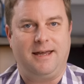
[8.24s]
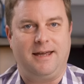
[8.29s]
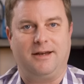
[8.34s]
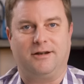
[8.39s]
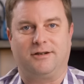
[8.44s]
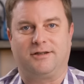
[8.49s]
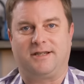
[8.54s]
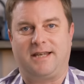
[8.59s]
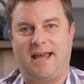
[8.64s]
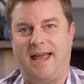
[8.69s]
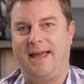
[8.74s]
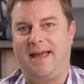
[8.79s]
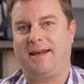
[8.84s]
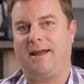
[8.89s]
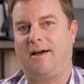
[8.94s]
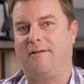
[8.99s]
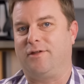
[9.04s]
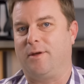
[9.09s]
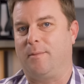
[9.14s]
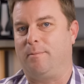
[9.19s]
Here's
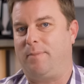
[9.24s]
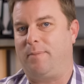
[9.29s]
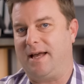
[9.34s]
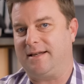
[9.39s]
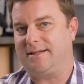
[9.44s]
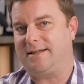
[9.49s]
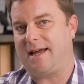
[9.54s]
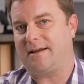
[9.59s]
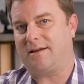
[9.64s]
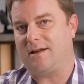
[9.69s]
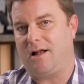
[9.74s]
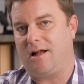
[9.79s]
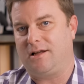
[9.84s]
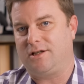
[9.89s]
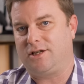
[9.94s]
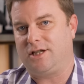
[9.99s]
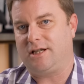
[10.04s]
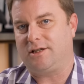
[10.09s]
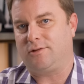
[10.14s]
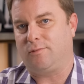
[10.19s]
10 of the best
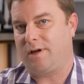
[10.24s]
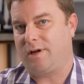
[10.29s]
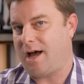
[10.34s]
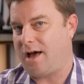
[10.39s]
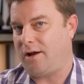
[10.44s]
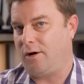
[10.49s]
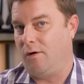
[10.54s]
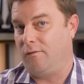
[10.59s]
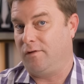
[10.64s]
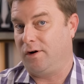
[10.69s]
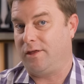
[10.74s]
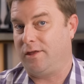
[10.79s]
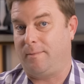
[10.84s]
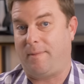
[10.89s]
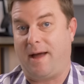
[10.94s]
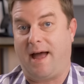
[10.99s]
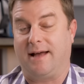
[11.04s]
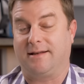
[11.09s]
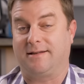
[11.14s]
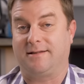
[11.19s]
technologies we got over the
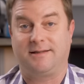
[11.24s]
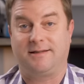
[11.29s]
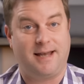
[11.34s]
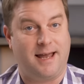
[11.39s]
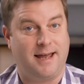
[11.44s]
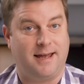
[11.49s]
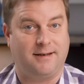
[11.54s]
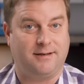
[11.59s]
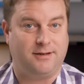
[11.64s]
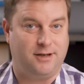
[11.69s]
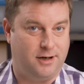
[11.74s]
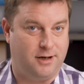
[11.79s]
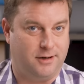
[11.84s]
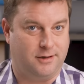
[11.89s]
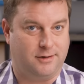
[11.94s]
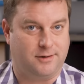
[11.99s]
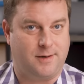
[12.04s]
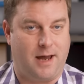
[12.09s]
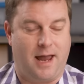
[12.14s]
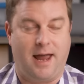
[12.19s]
past 10
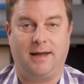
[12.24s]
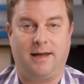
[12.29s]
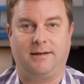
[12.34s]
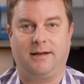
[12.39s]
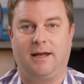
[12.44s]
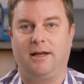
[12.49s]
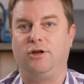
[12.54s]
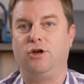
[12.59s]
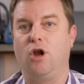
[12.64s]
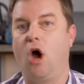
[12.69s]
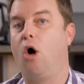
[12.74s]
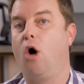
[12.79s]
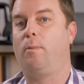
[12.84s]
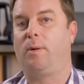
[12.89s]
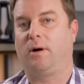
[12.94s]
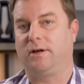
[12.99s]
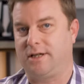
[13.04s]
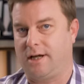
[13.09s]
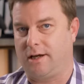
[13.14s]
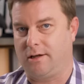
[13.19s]
years, and in no
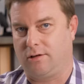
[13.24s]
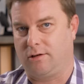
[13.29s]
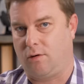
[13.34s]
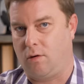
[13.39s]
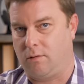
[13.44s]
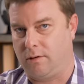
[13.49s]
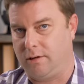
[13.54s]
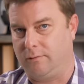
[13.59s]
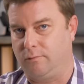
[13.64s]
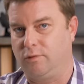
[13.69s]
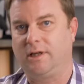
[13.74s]
particular order.